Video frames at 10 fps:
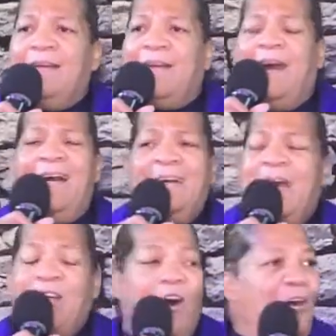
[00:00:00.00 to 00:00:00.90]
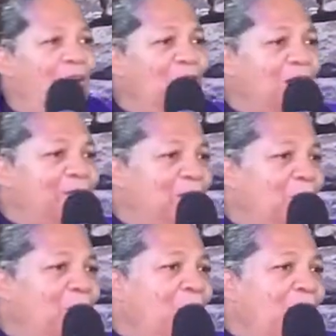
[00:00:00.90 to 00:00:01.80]
God got a hold of
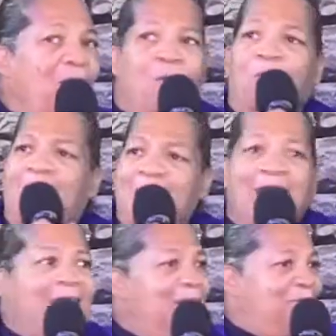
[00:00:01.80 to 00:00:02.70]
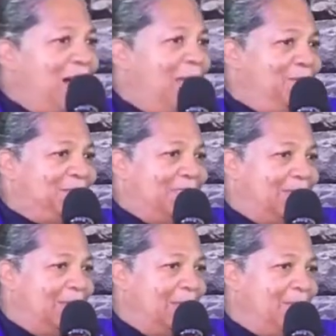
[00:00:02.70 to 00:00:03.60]
her one night in Bible study.